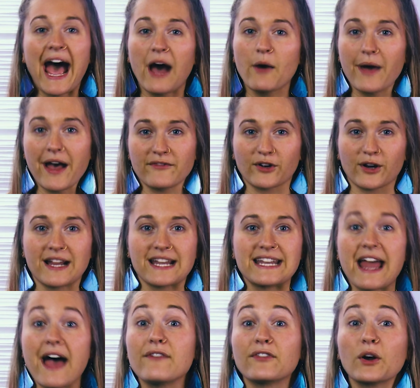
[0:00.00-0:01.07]
However,
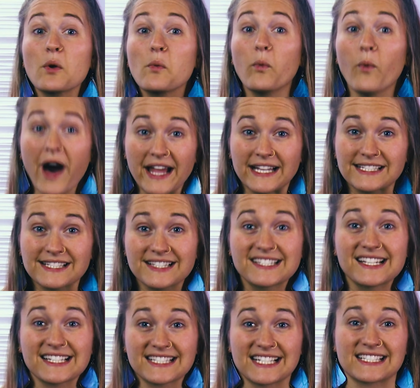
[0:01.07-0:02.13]
never once
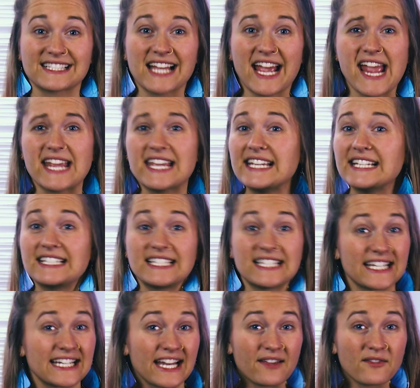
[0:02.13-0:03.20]
does it say he
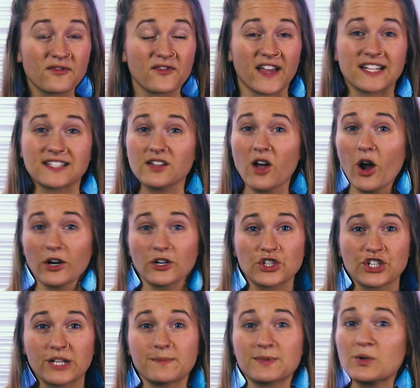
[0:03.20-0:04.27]
didn't face
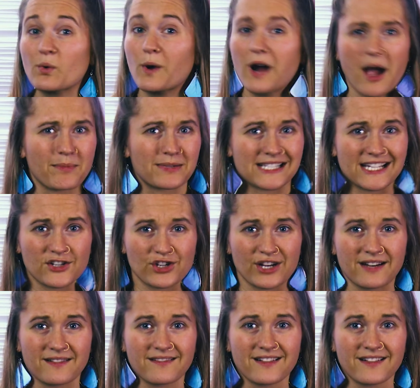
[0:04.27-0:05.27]
hardships or opposition.